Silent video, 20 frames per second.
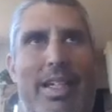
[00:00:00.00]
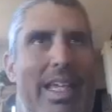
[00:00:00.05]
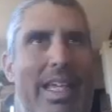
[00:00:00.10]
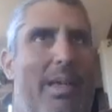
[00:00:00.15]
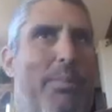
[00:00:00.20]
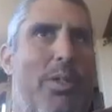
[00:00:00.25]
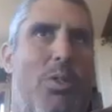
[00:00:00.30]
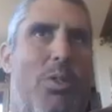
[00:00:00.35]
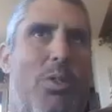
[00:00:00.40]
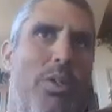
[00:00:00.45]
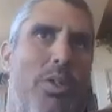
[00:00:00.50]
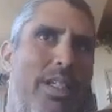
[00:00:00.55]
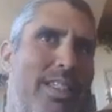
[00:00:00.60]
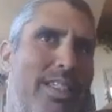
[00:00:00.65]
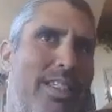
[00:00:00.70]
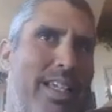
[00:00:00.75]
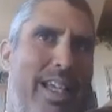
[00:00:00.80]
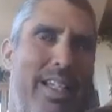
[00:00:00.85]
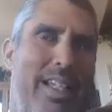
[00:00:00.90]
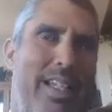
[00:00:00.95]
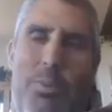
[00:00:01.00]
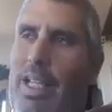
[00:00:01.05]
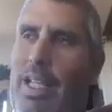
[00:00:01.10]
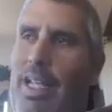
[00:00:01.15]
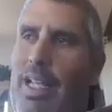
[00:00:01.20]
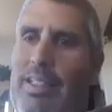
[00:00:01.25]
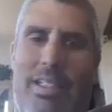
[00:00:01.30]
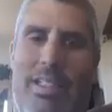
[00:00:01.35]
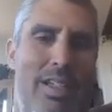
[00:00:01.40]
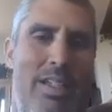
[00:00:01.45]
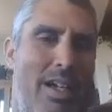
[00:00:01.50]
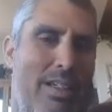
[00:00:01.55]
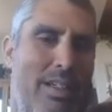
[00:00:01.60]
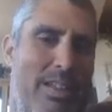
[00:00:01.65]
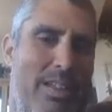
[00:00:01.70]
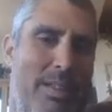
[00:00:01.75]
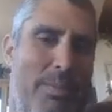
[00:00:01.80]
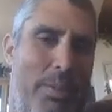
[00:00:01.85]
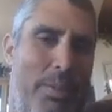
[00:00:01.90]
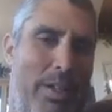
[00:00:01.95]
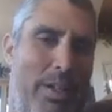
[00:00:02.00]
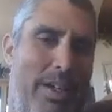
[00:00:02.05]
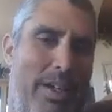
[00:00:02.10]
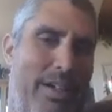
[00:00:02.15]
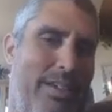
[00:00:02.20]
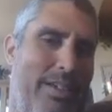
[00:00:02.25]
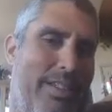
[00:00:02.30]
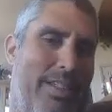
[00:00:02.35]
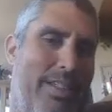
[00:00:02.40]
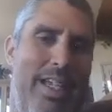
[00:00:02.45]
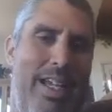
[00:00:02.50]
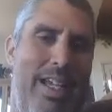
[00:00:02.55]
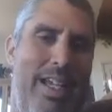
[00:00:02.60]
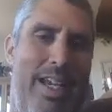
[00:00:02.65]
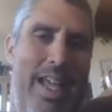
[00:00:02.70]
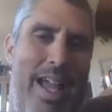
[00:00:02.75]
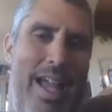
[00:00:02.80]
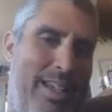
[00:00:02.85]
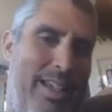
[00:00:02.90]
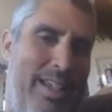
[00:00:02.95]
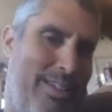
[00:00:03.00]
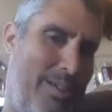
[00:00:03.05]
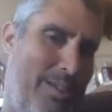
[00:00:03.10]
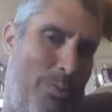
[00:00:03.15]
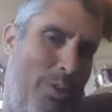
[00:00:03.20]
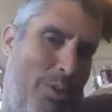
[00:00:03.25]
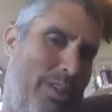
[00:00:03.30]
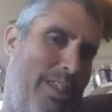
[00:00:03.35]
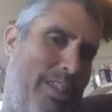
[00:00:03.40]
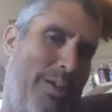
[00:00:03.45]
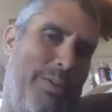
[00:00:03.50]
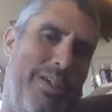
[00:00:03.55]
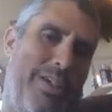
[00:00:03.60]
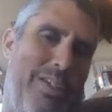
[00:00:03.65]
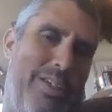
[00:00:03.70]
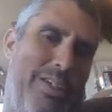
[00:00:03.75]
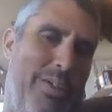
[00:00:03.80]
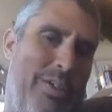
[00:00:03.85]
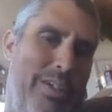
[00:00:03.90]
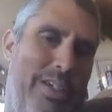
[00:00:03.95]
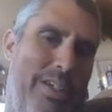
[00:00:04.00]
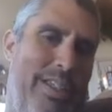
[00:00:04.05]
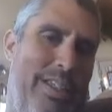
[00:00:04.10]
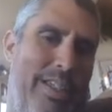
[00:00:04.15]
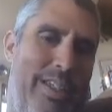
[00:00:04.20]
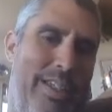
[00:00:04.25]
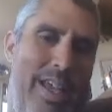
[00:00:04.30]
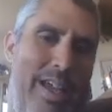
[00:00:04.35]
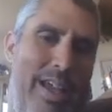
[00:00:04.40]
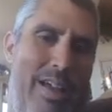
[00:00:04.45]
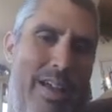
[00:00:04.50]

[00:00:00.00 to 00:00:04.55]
in between sets, we got to talk to the players and kind of ask them what they were doing and